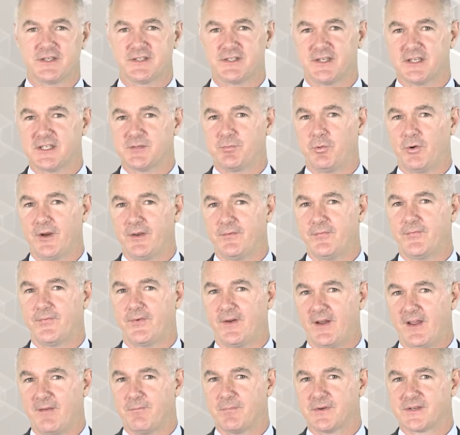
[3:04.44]

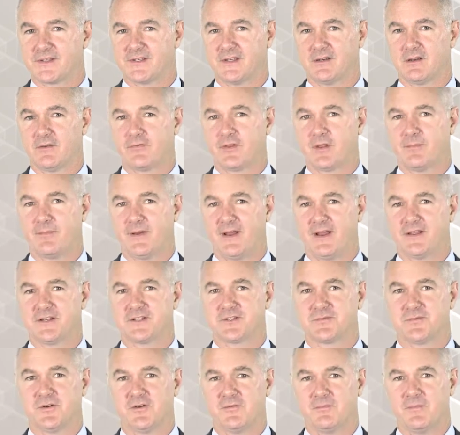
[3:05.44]
6.5% over the
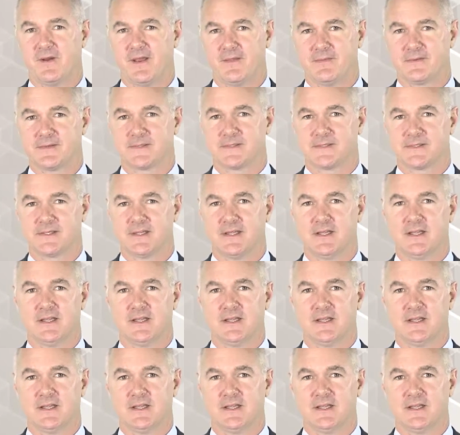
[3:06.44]
past 12 months.